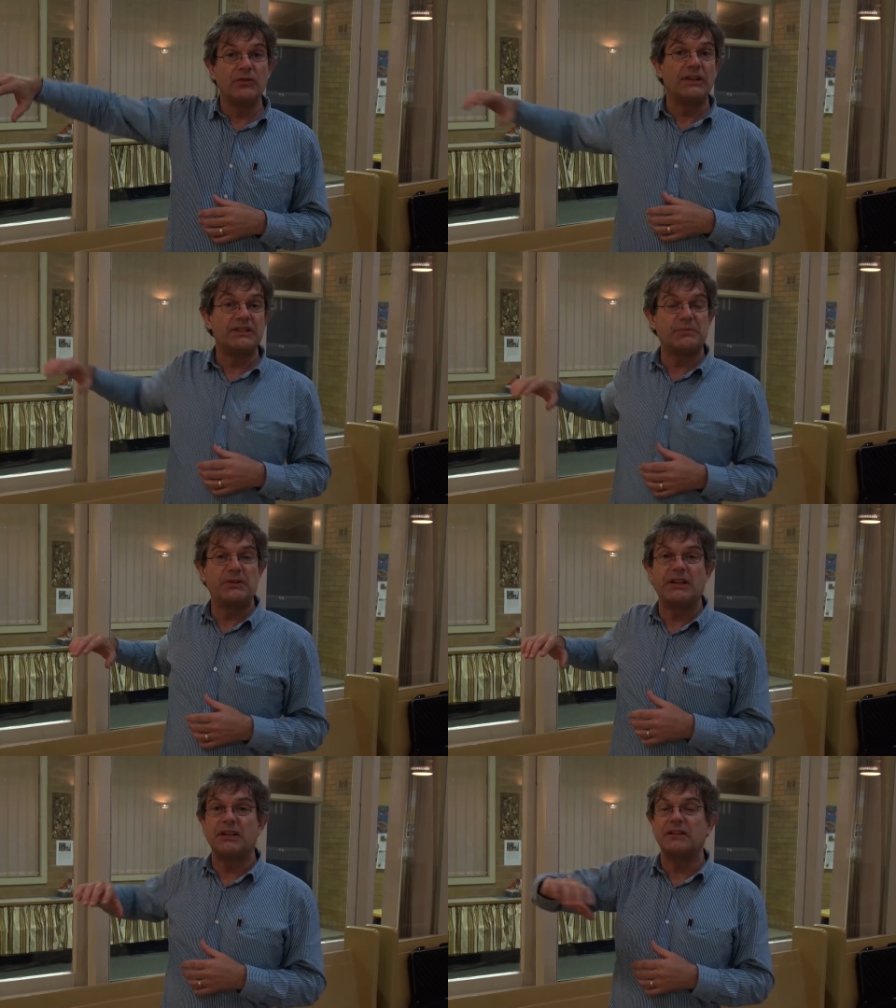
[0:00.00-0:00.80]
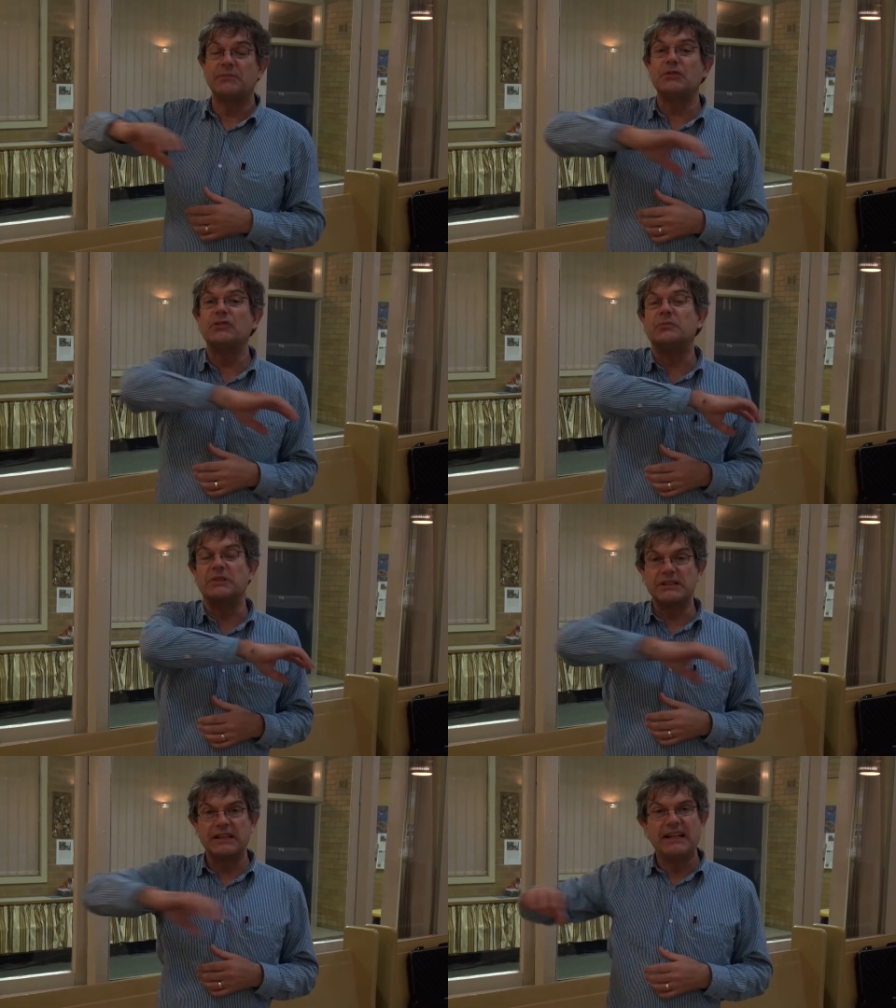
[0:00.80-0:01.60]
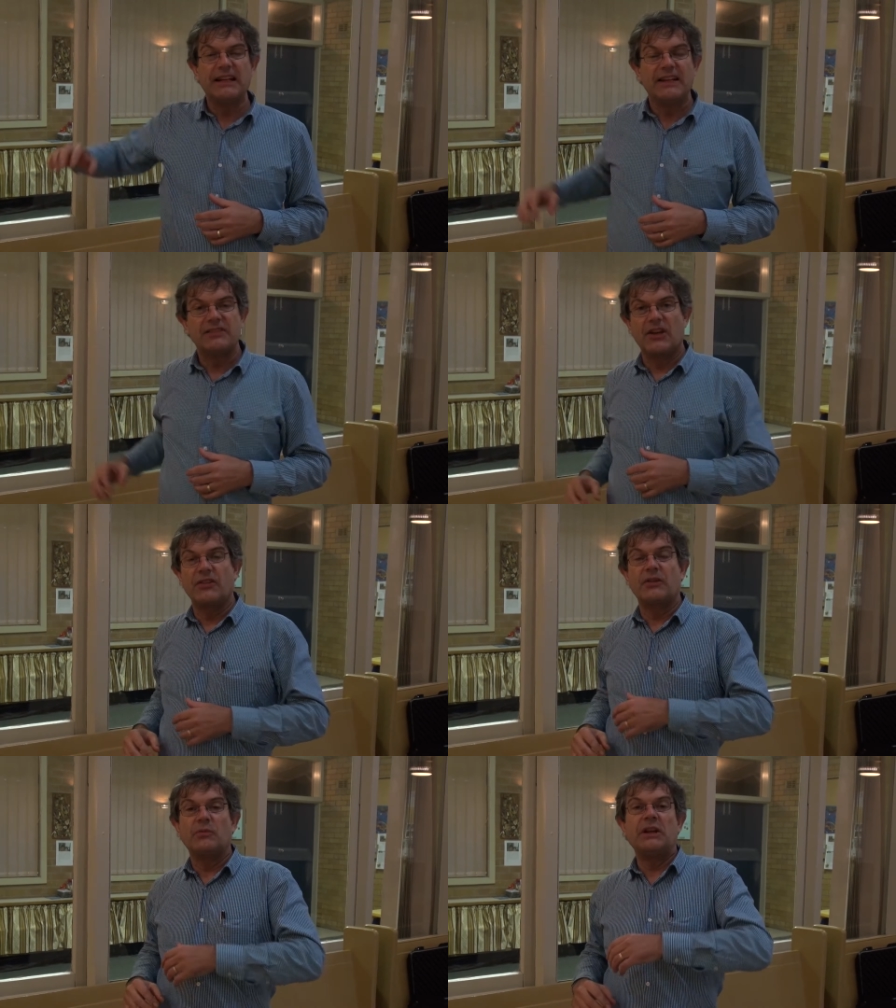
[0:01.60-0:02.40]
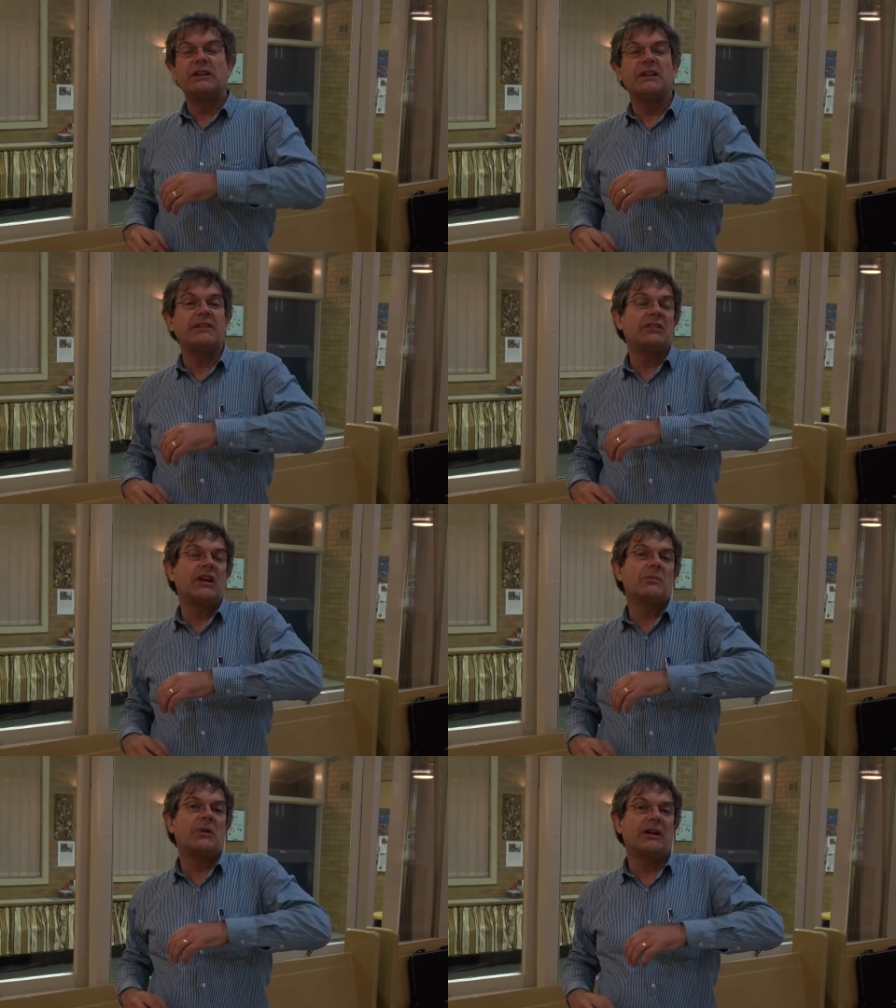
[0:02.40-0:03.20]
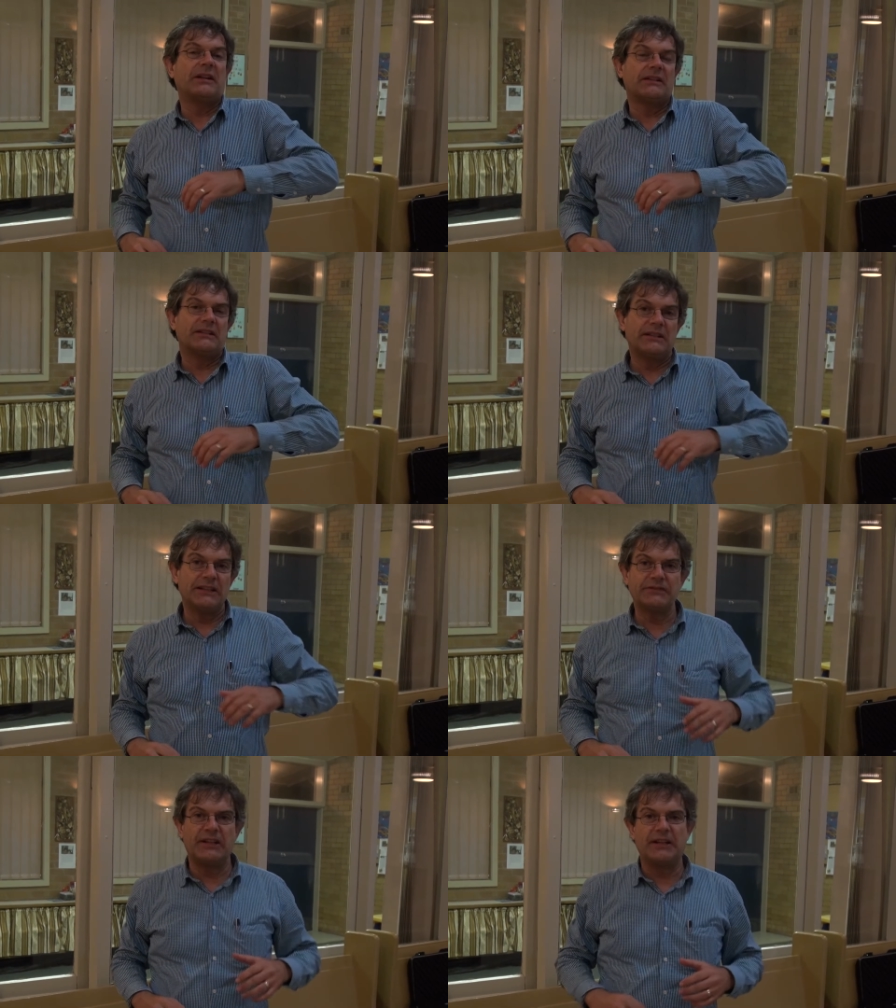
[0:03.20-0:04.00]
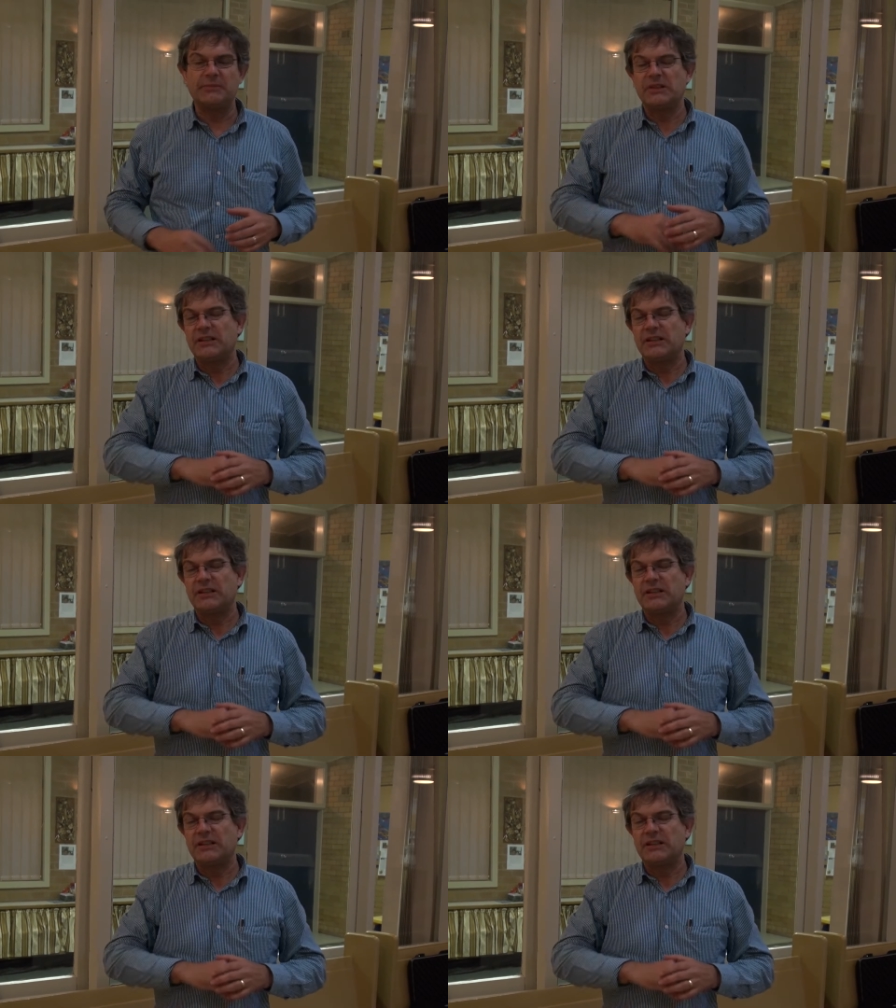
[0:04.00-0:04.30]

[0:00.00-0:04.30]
this particular movement. So that when, even though my left arm